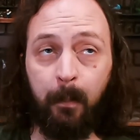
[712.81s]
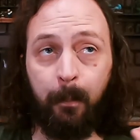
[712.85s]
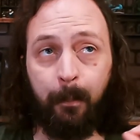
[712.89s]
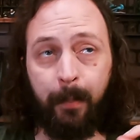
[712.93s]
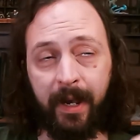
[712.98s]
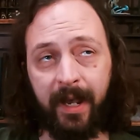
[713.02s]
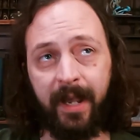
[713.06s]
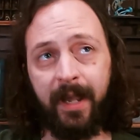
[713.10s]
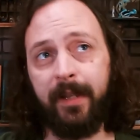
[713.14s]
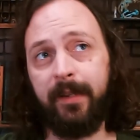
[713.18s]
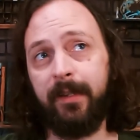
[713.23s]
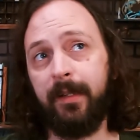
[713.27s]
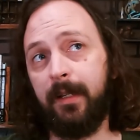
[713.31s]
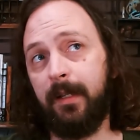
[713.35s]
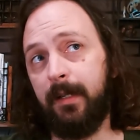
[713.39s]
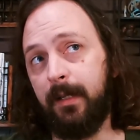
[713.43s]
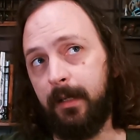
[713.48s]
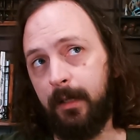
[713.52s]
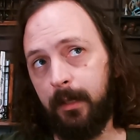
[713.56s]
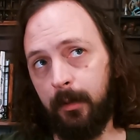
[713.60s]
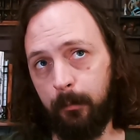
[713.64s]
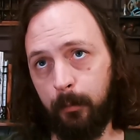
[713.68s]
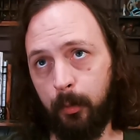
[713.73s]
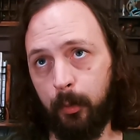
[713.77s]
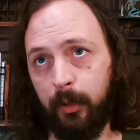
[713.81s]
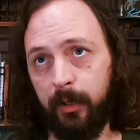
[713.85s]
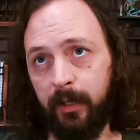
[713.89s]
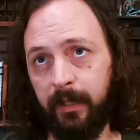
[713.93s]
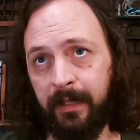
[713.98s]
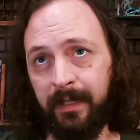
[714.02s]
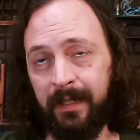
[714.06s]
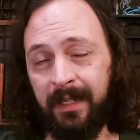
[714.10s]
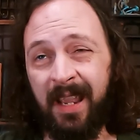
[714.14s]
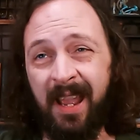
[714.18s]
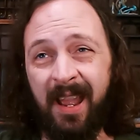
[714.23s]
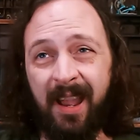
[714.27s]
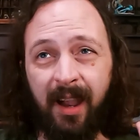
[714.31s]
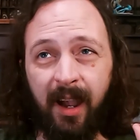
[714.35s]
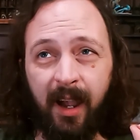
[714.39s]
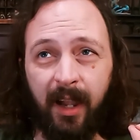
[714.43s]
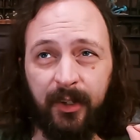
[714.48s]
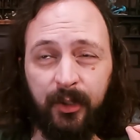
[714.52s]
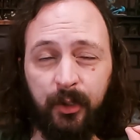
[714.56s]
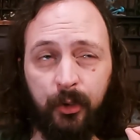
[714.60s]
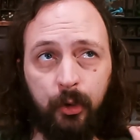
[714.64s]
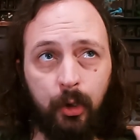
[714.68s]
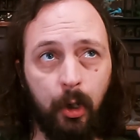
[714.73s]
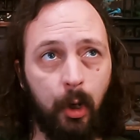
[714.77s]
But importantly,
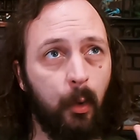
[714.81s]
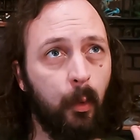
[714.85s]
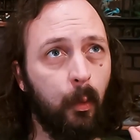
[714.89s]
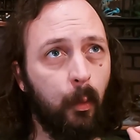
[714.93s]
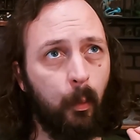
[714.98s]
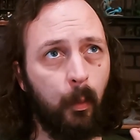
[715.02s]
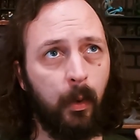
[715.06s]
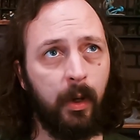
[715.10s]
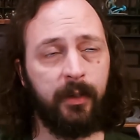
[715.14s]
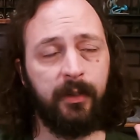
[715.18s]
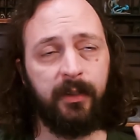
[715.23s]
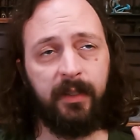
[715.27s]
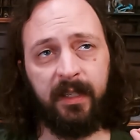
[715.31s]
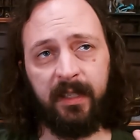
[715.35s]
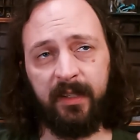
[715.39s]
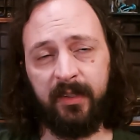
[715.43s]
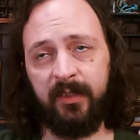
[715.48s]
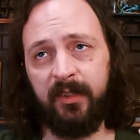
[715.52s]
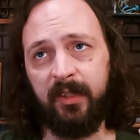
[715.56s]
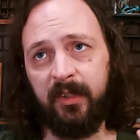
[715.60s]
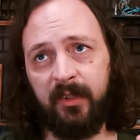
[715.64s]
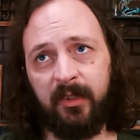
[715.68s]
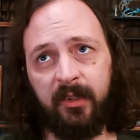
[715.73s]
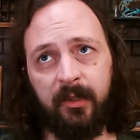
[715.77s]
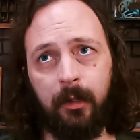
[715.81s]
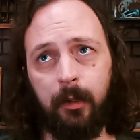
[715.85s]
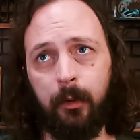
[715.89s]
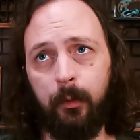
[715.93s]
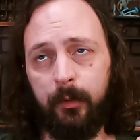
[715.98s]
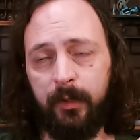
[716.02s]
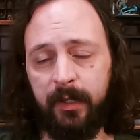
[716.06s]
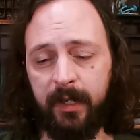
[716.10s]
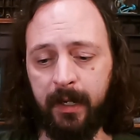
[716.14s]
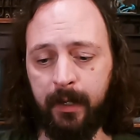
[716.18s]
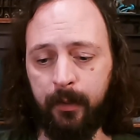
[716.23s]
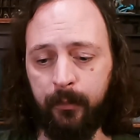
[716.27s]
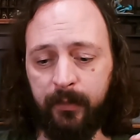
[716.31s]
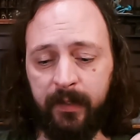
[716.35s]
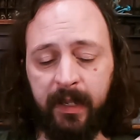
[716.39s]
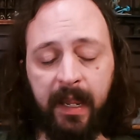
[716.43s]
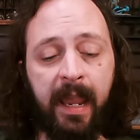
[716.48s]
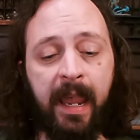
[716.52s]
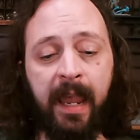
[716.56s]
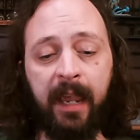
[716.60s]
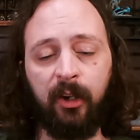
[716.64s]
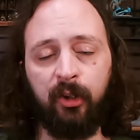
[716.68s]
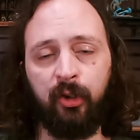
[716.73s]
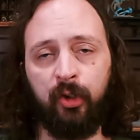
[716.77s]
I don't want this to slow down
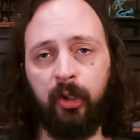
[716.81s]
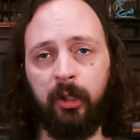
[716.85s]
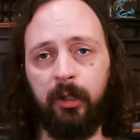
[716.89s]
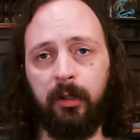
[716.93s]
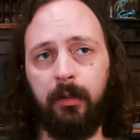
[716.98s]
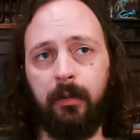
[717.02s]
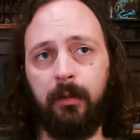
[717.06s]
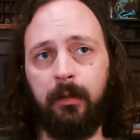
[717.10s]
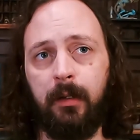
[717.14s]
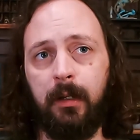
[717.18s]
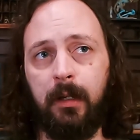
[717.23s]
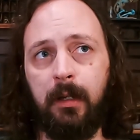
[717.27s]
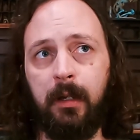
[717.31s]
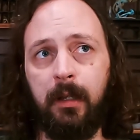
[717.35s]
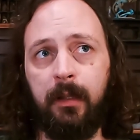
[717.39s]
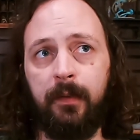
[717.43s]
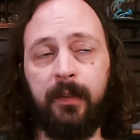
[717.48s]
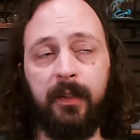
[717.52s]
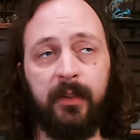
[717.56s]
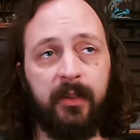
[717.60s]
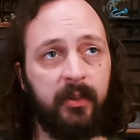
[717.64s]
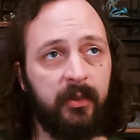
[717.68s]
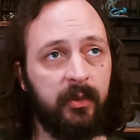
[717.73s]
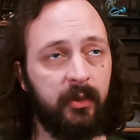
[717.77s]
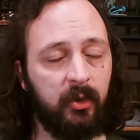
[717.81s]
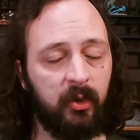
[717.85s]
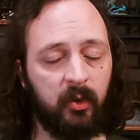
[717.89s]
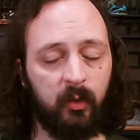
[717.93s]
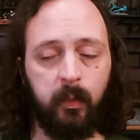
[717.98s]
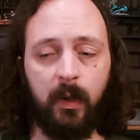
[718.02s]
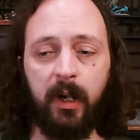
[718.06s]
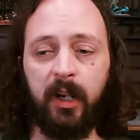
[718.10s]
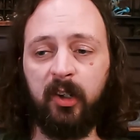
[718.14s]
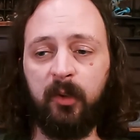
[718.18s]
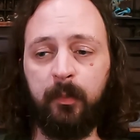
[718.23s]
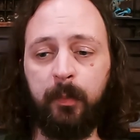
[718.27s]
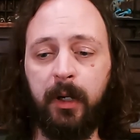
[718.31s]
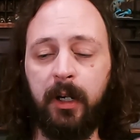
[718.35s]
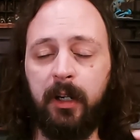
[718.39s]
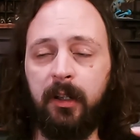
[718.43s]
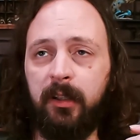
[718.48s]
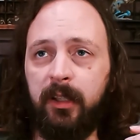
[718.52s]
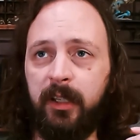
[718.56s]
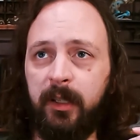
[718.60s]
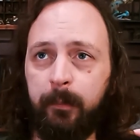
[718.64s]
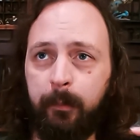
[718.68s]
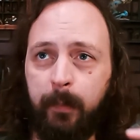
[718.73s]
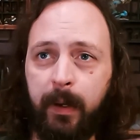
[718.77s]
the action. This is a
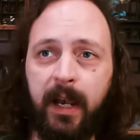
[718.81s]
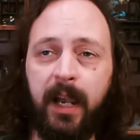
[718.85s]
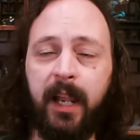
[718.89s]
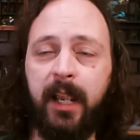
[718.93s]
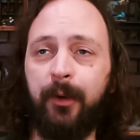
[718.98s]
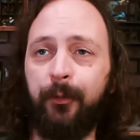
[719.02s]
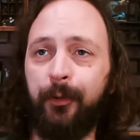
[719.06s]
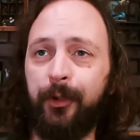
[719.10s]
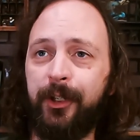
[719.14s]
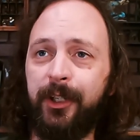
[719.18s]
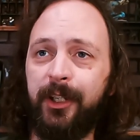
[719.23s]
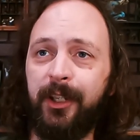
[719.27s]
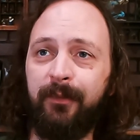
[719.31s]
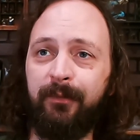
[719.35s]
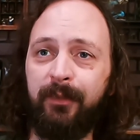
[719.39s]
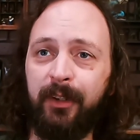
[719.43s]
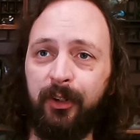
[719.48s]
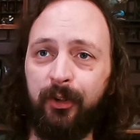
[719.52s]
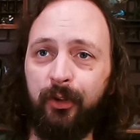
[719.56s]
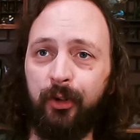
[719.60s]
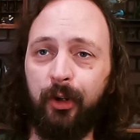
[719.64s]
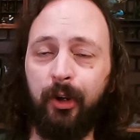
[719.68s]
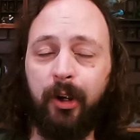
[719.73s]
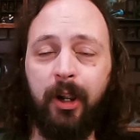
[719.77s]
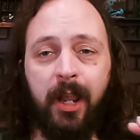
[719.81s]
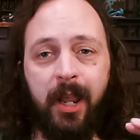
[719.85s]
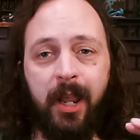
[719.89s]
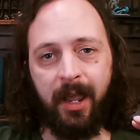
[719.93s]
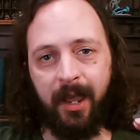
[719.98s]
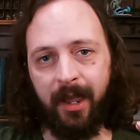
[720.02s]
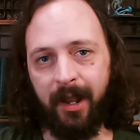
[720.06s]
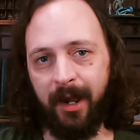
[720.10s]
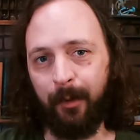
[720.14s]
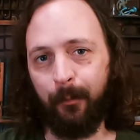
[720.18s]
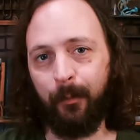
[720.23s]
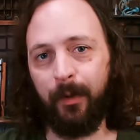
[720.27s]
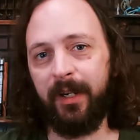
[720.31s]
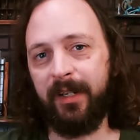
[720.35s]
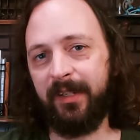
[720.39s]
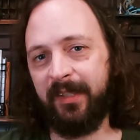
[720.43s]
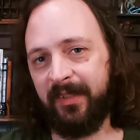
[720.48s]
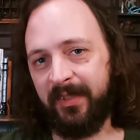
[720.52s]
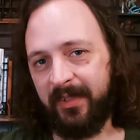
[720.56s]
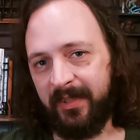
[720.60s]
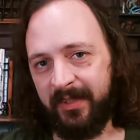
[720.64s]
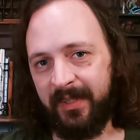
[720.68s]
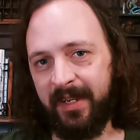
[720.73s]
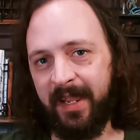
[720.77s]
swashbuckling, piratey adventure, and I want it
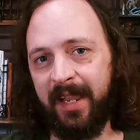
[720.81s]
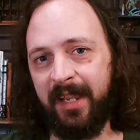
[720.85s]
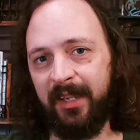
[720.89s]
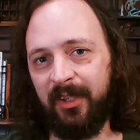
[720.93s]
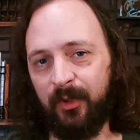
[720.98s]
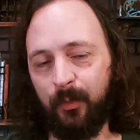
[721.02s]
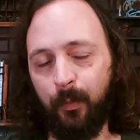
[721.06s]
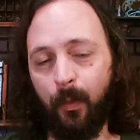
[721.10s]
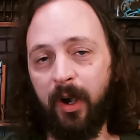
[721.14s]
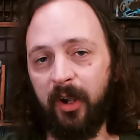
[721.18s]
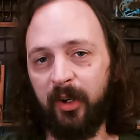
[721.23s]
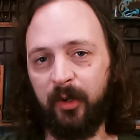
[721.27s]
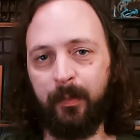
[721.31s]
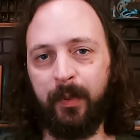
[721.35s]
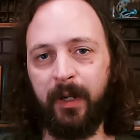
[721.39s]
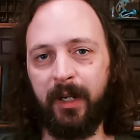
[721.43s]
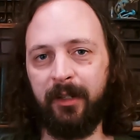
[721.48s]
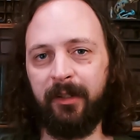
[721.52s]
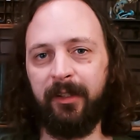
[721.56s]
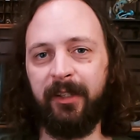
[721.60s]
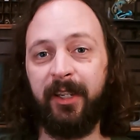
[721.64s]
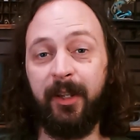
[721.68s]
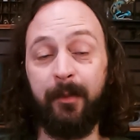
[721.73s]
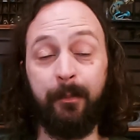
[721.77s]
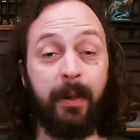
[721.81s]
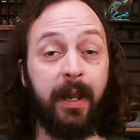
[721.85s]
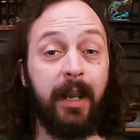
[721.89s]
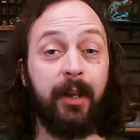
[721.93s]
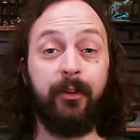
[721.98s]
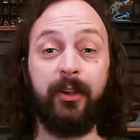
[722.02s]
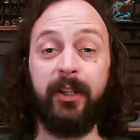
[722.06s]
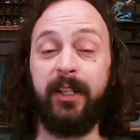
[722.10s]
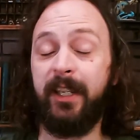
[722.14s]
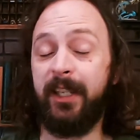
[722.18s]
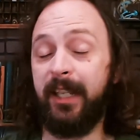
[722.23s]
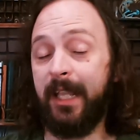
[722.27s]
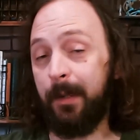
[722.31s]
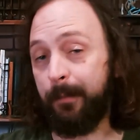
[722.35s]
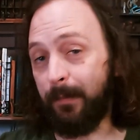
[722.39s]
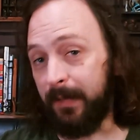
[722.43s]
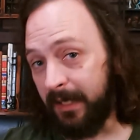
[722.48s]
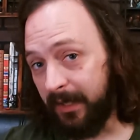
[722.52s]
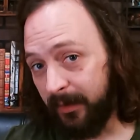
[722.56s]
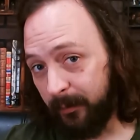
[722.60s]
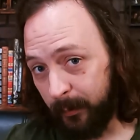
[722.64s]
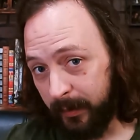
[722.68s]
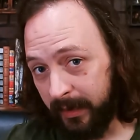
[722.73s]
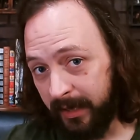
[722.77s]
to stay swashbuckling and piratey. And that
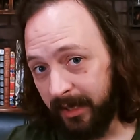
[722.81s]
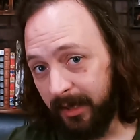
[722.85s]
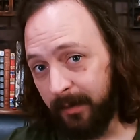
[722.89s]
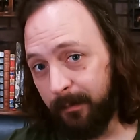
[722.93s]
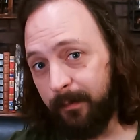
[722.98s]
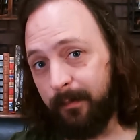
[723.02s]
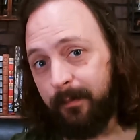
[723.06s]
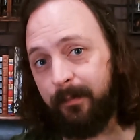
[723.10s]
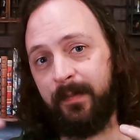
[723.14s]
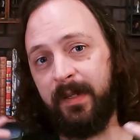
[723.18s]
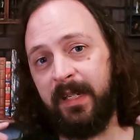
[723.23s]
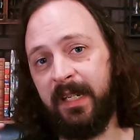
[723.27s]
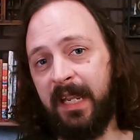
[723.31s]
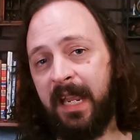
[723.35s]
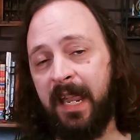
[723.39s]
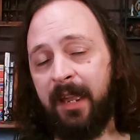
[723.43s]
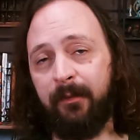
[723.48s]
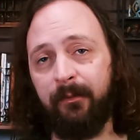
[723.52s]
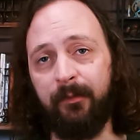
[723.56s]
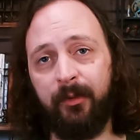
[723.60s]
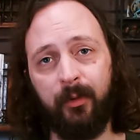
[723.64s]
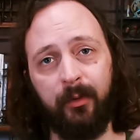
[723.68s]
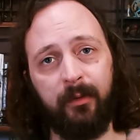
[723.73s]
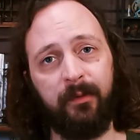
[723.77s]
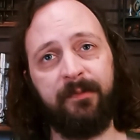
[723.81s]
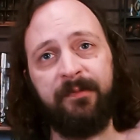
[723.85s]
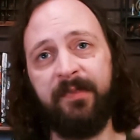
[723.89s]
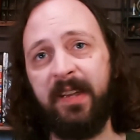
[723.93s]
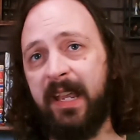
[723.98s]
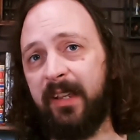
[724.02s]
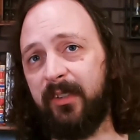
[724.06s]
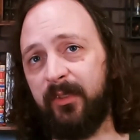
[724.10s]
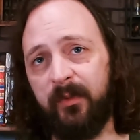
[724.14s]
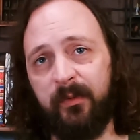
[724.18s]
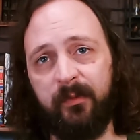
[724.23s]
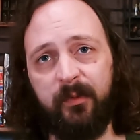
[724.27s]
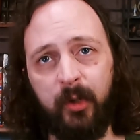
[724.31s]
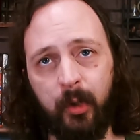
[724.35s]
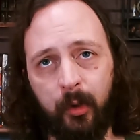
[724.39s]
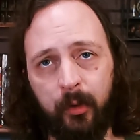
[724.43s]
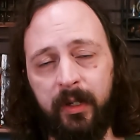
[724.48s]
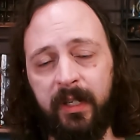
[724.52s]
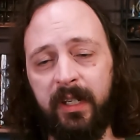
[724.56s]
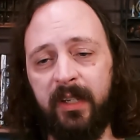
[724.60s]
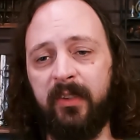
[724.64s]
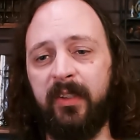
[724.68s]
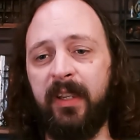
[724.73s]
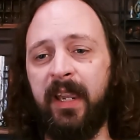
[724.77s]
means we need to have sort of fast,
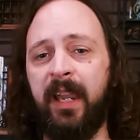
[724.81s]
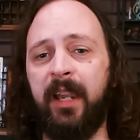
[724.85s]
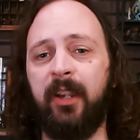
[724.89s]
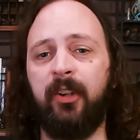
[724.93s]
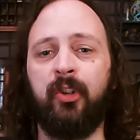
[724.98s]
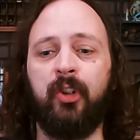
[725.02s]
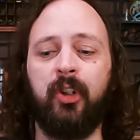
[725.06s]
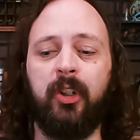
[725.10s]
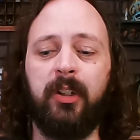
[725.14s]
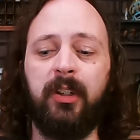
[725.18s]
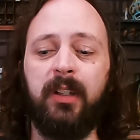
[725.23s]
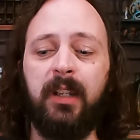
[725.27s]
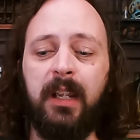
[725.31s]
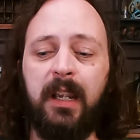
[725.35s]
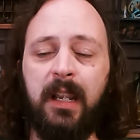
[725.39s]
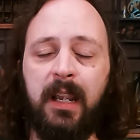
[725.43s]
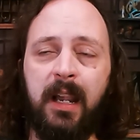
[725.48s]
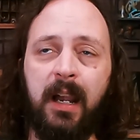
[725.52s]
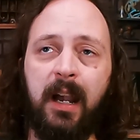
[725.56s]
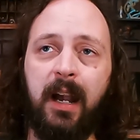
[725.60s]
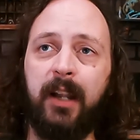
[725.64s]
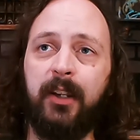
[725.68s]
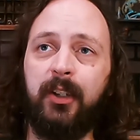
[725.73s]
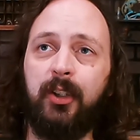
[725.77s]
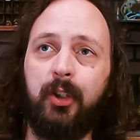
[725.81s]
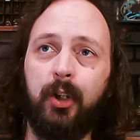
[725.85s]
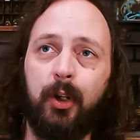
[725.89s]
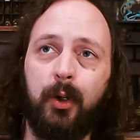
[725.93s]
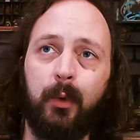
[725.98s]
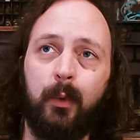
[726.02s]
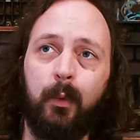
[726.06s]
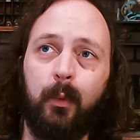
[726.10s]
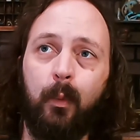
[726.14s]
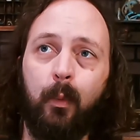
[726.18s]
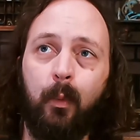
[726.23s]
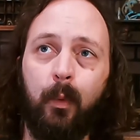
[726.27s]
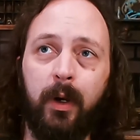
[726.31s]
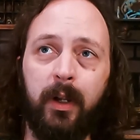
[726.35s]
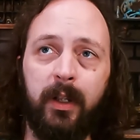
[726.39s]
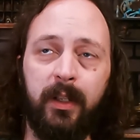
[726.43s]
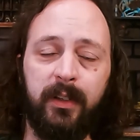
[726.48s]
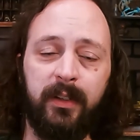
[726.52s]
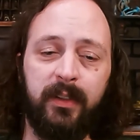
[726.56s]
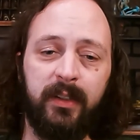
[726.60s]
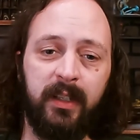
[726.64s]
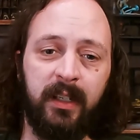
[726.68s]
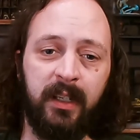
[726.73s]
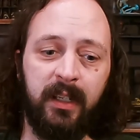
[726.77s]
furious action. I don't
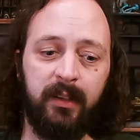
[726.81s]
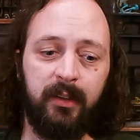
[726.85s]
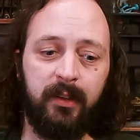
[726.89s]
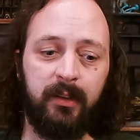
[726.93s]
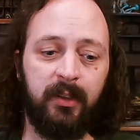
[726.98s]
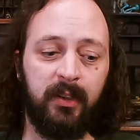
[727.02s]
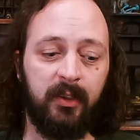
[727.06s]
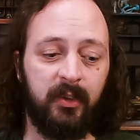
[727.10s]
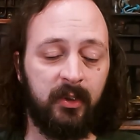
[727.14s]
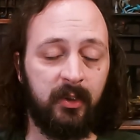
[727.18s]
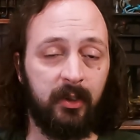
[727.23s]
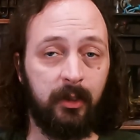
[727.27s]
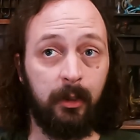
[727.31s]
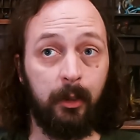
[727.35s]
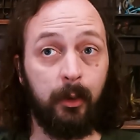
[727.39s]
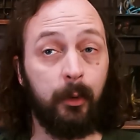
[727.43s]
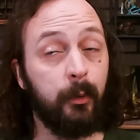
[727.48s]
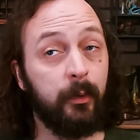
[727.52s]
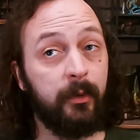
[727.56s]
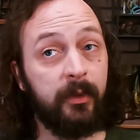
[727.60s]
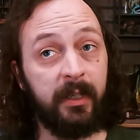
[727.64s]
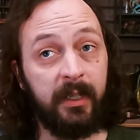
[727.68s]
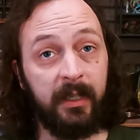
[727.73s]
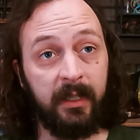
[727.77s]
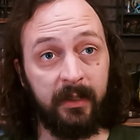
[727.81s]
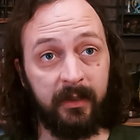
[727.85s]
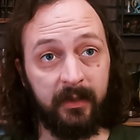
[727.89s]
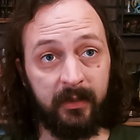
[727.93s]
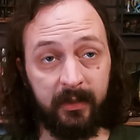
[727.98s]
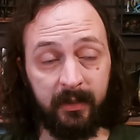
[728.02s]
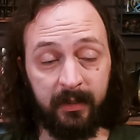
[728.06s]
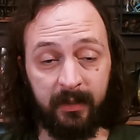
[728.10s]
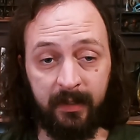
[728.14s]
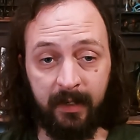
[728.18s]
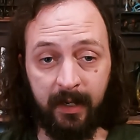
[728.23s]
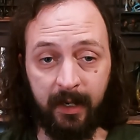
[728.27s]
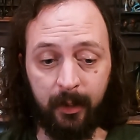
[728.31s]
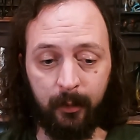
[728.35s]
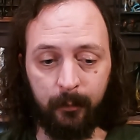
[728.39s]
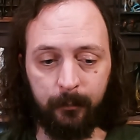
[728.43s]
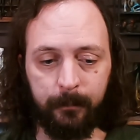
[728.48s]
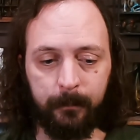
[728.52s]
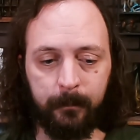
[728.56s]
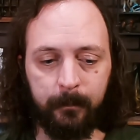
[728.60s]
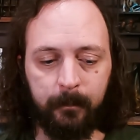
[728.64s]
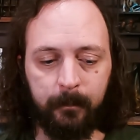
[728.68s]
want it to slow things down.